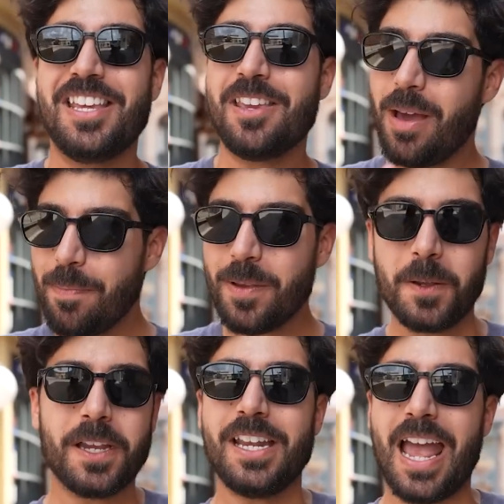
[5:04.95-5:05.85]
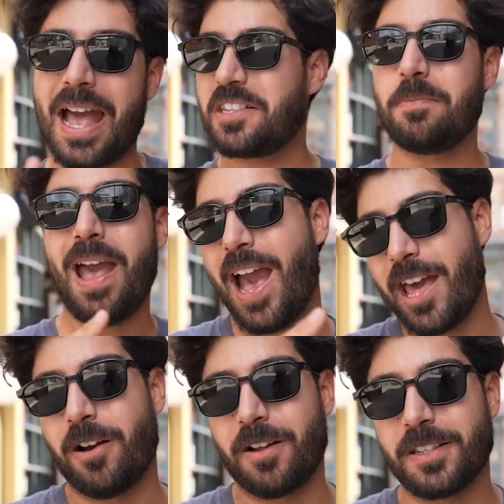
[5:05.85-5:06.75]
you might be looking at some
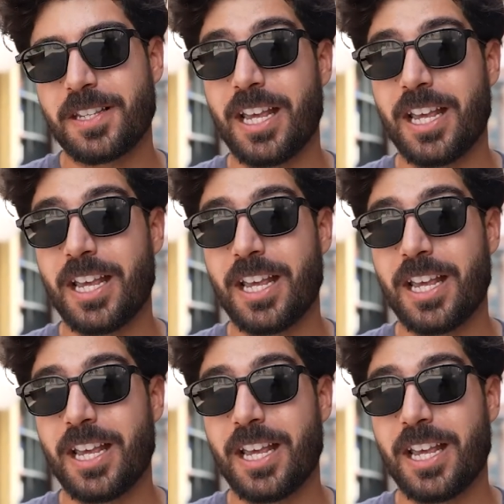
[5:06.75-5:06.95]
add-ons,